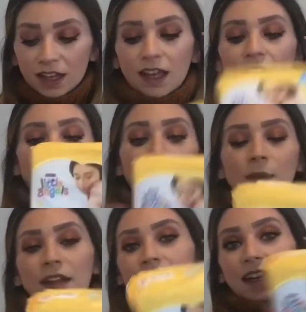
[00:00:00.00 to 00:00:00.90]

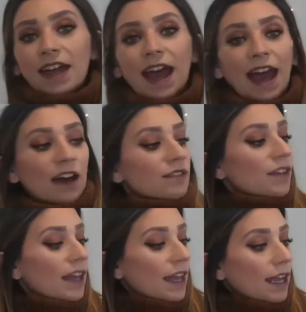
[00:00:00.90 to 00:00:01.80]
I then have
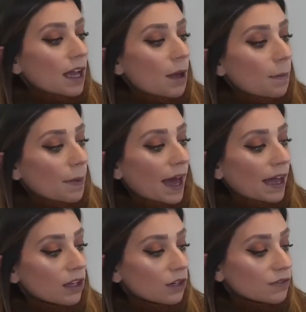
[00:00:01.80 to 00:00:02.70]
a
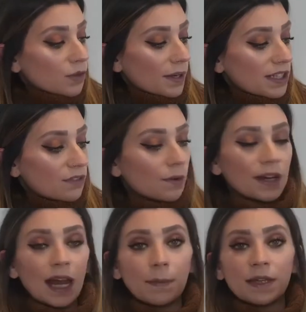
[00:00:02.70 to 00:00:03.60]
pack of 24
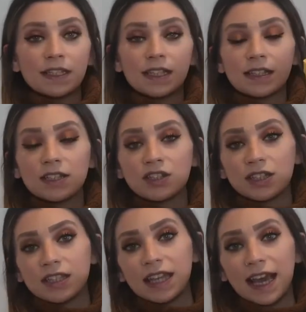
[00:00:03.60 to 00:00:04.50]
nappies. This is
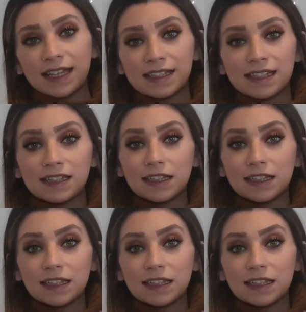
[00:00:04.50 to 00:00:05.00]
just the As Does Little